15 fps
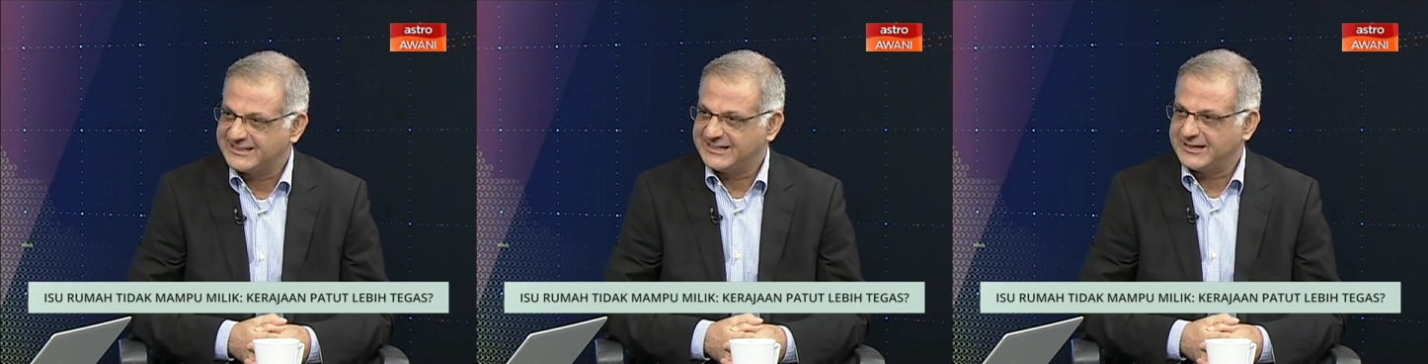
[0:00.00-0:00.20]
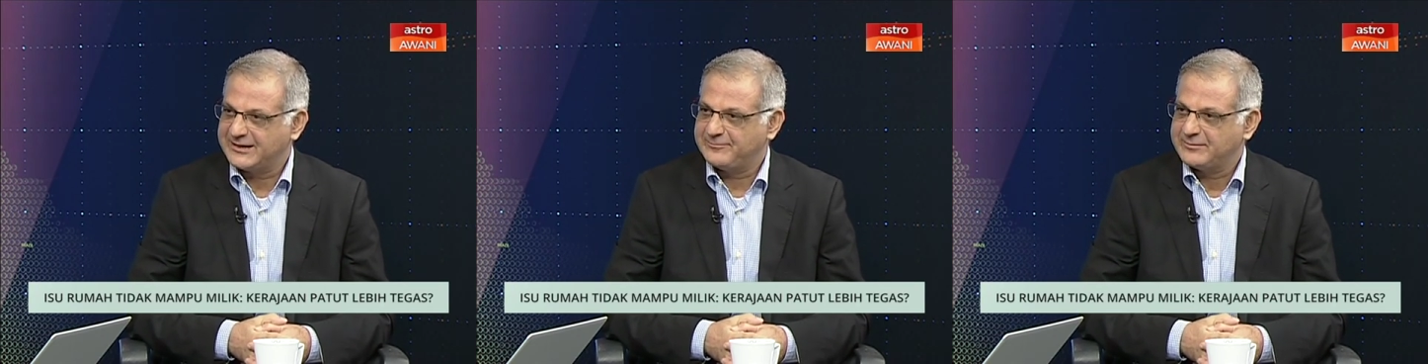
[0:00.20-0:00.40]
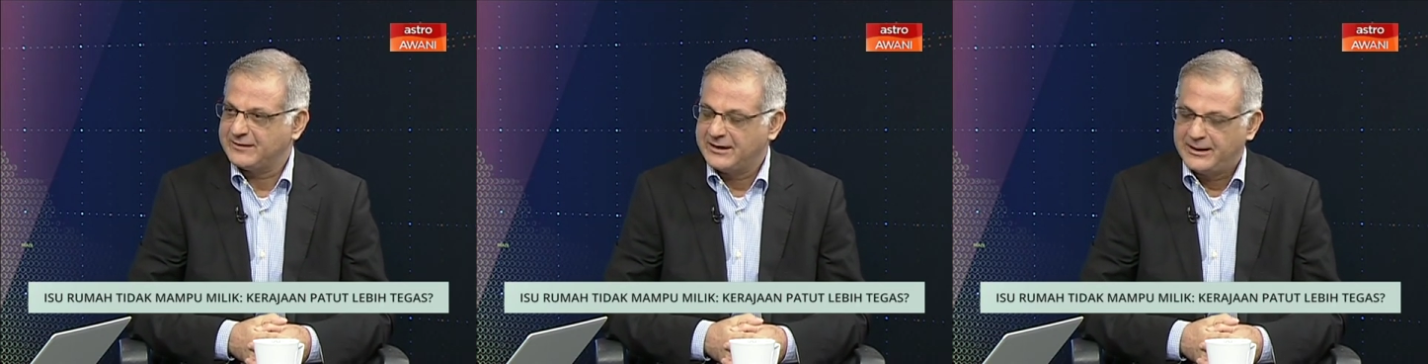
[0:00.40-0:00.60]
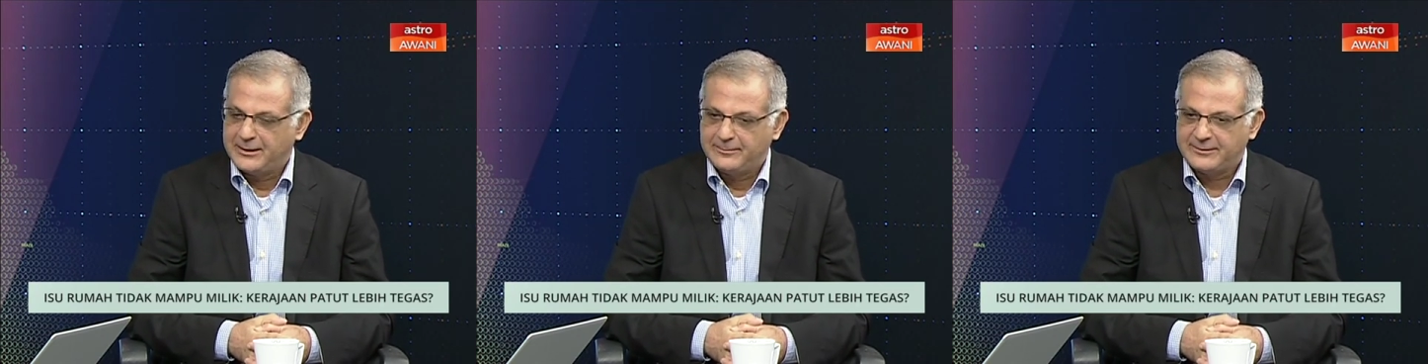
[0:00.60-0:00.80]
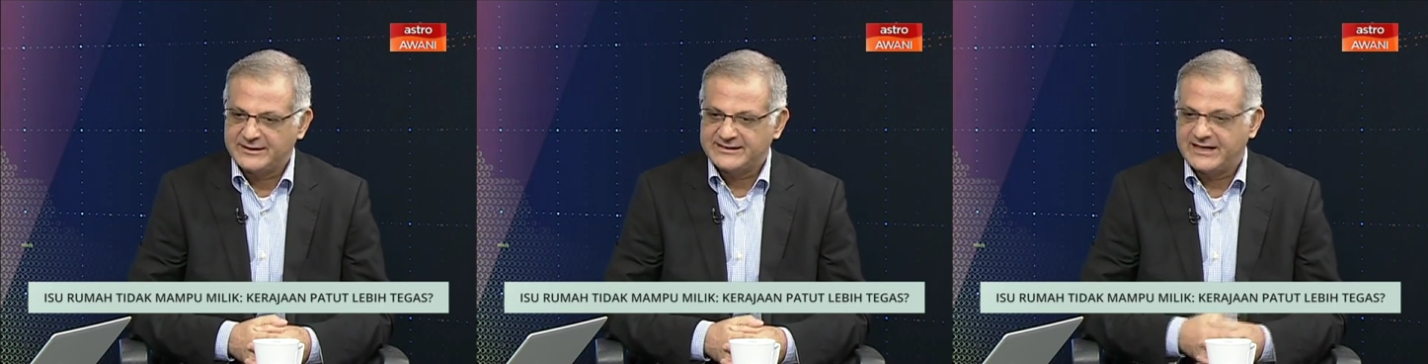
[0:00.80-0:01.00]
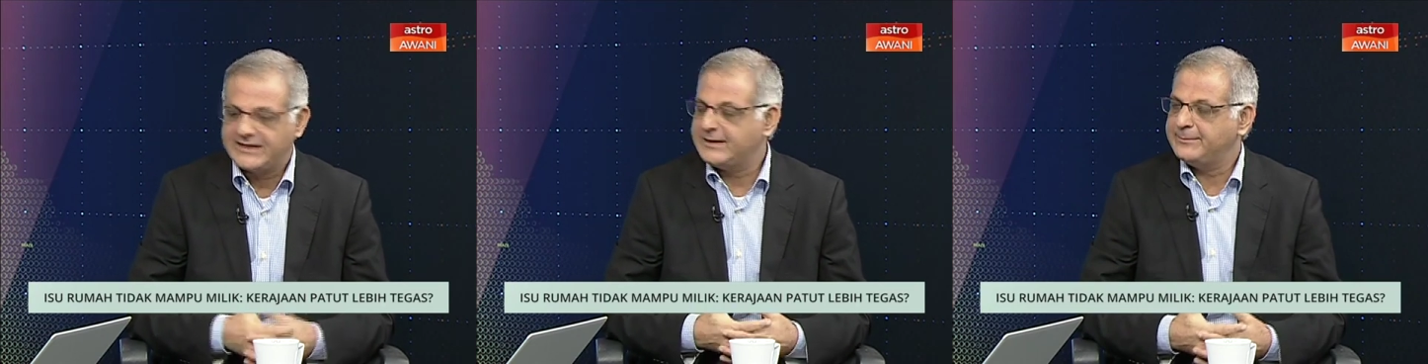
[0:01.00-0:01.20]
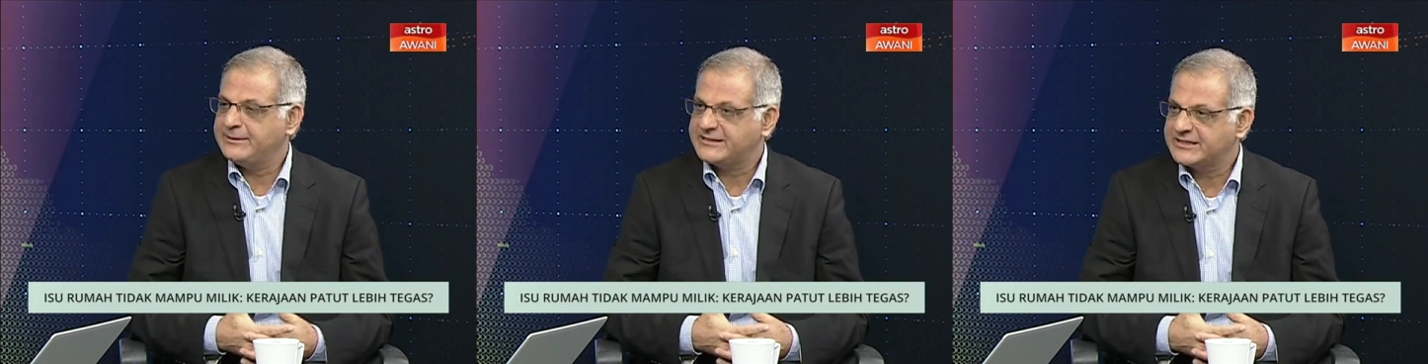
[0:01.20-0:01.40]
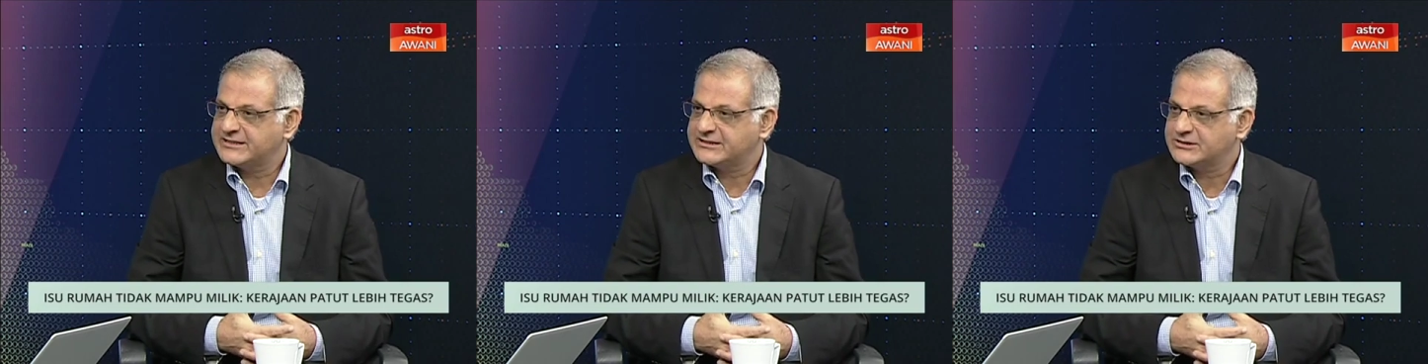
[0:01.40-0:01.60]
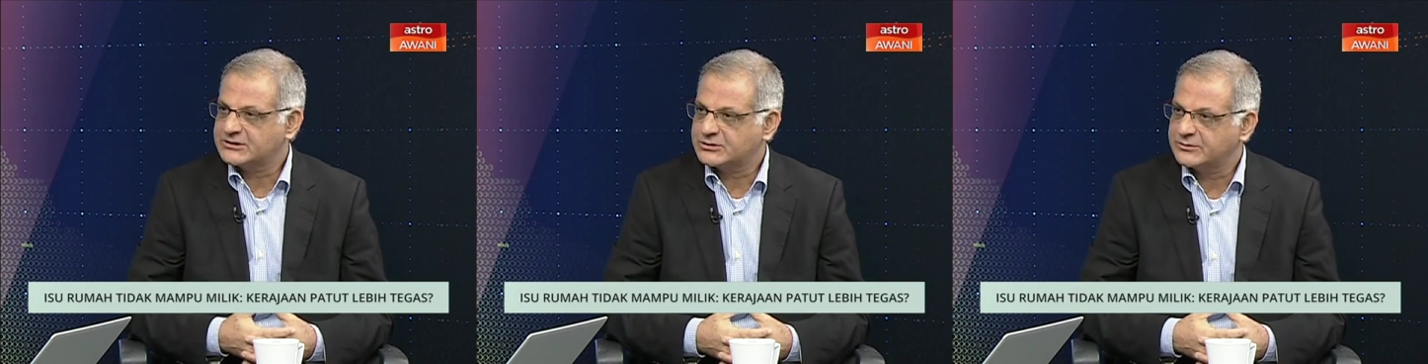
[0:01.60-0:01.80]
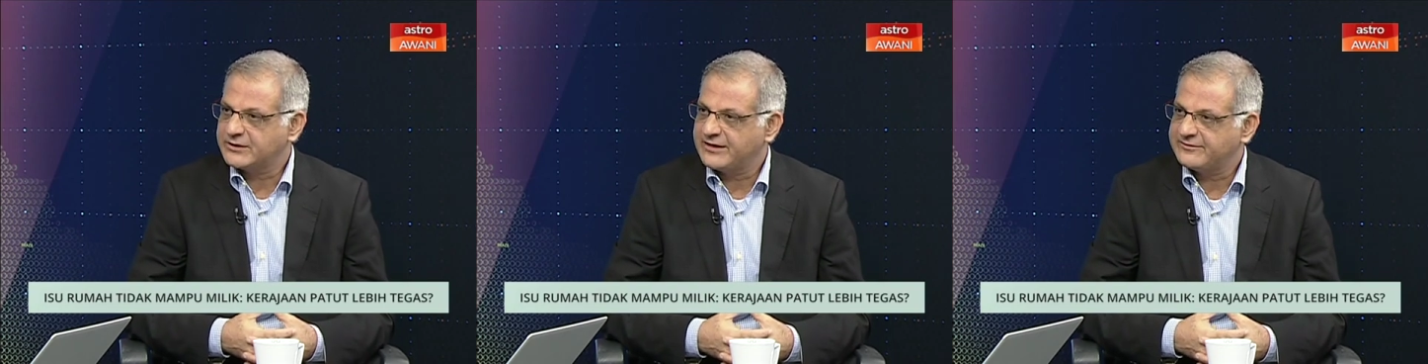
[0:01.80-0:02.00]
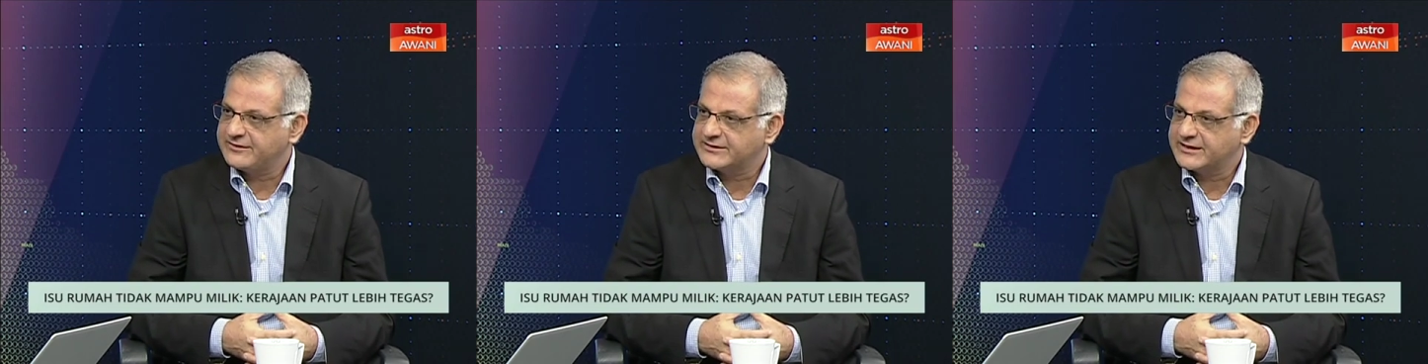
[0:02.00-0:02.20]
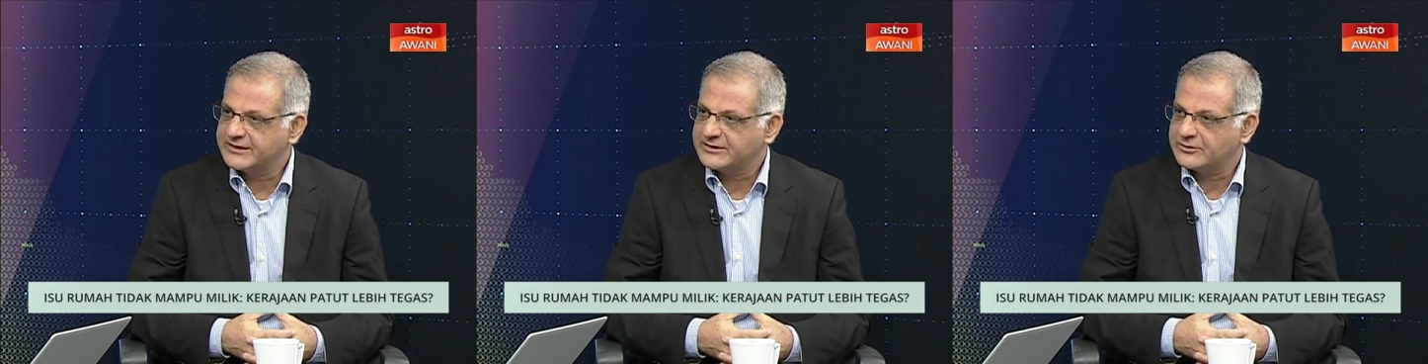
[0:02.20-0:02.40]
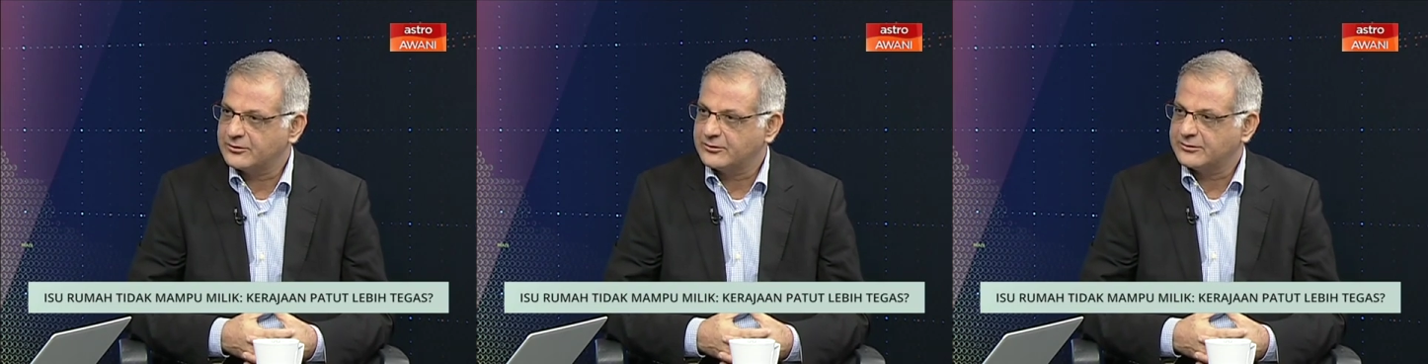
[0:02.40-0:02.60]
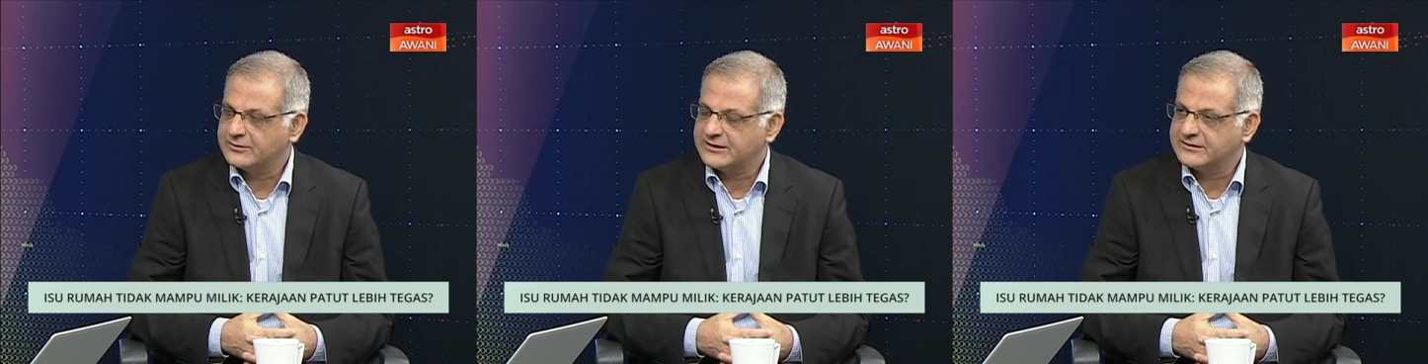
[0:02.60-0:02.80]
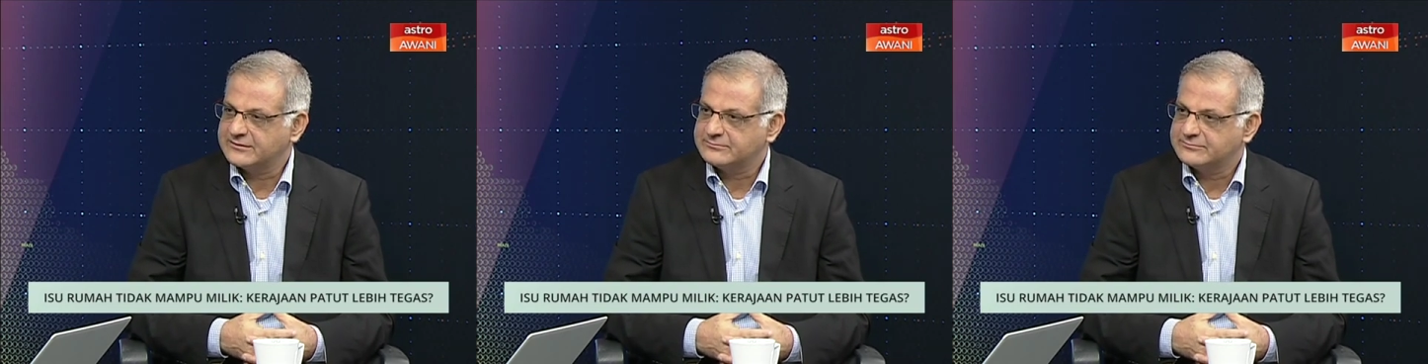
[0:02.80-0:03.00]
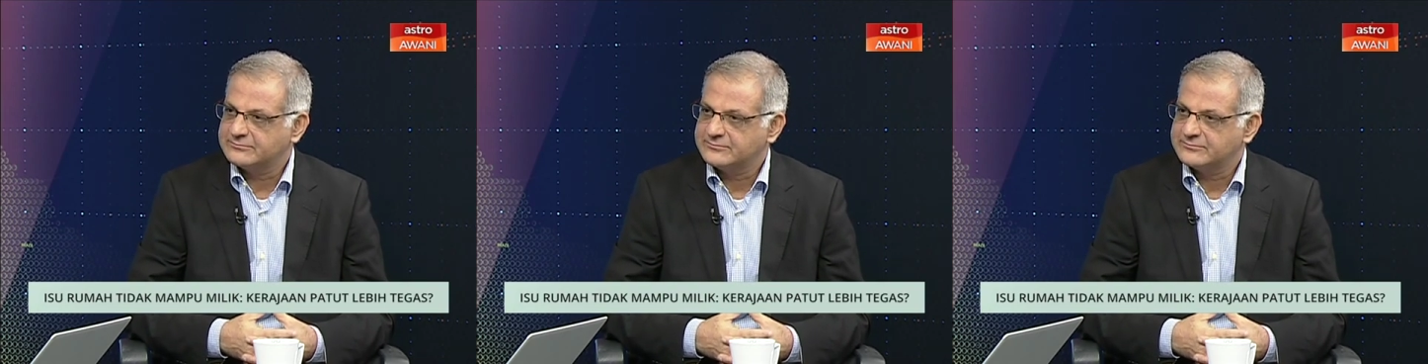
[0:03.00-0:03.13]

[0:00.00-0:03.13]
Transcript: Uh, But there are limitations to everything, you know, uh,